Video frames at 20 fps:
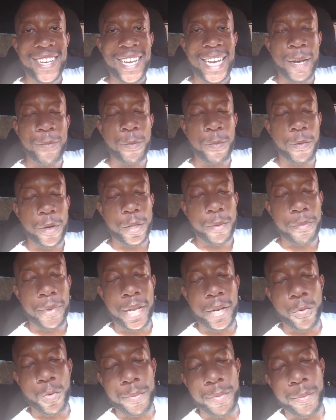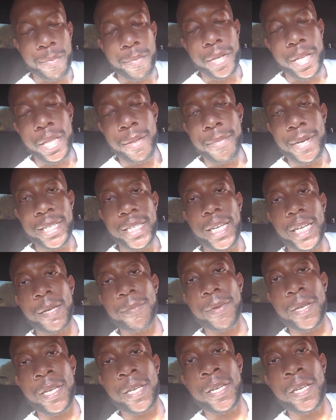helping both men and women be the best they could
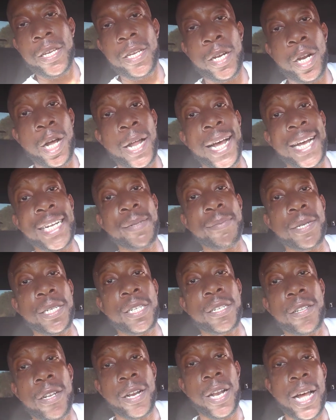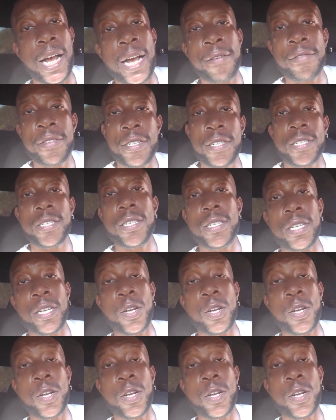be in all aspects of their lives,